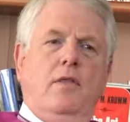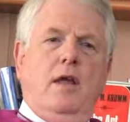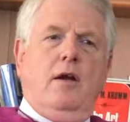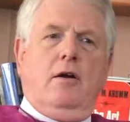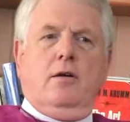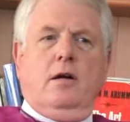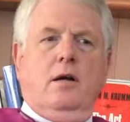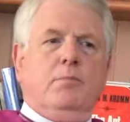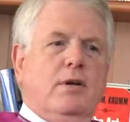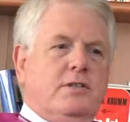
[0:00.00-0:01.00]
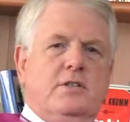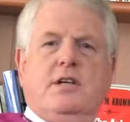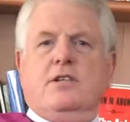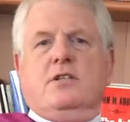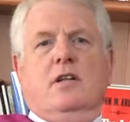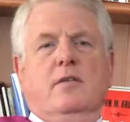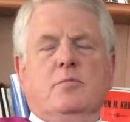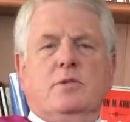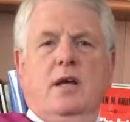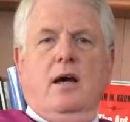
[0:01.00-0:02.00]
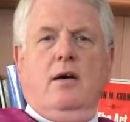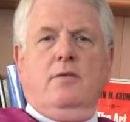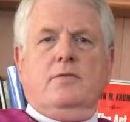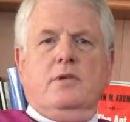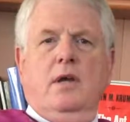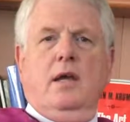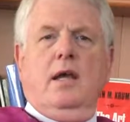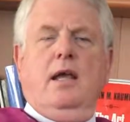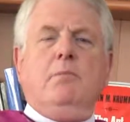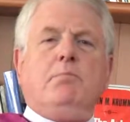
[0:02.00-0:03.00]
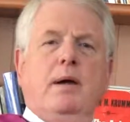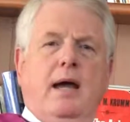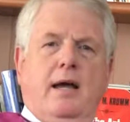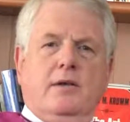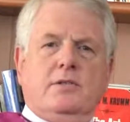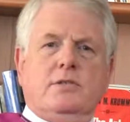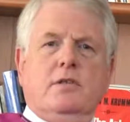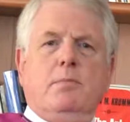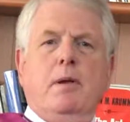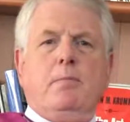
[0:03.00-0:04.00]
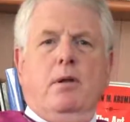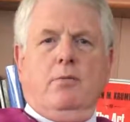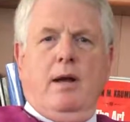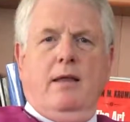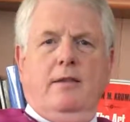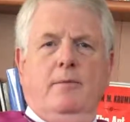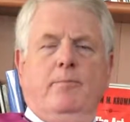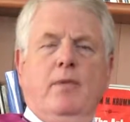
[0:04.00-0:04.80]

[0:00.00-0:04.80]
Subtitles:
their presentation of themselves impacts the people around them.